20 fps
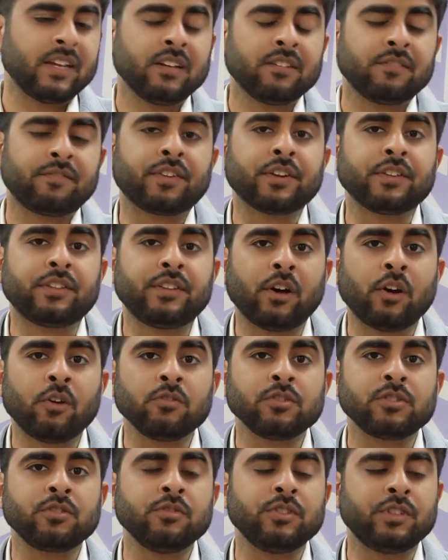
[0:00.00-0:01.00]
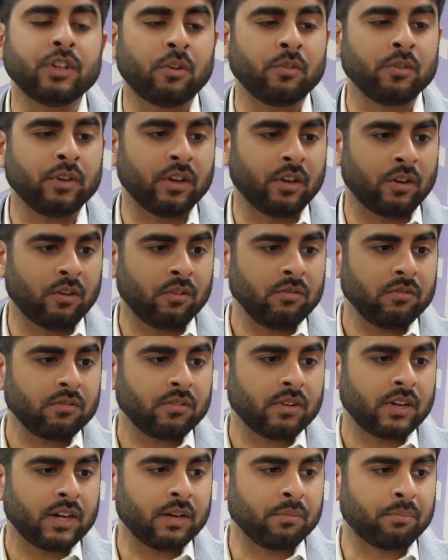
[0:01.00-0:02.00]
For those who don't know,
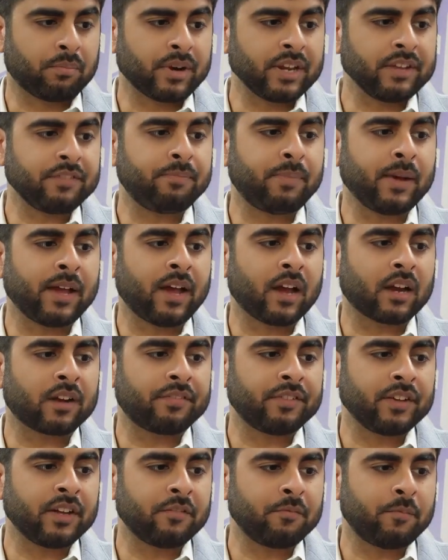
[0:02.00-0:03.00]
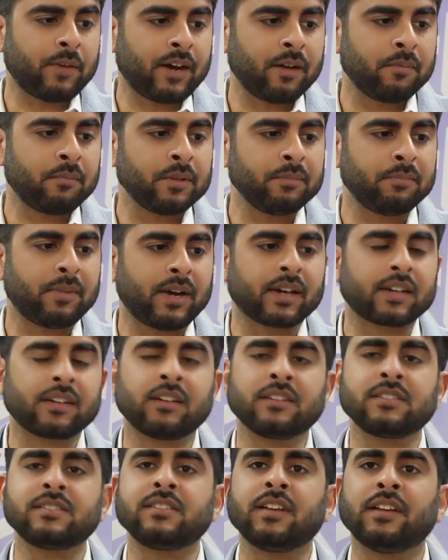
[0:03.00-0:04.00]
a brief biography of Muhammad Baqir
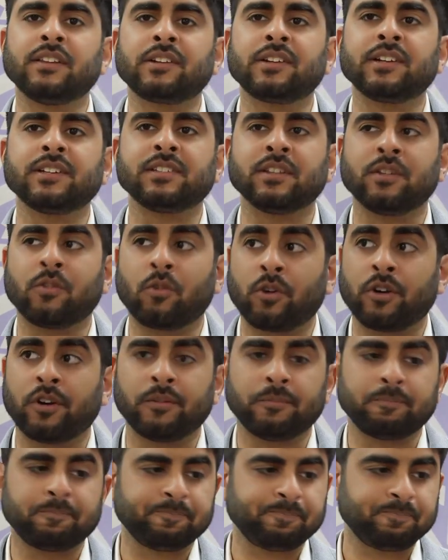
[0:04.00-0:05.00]
as-Sadr is in order.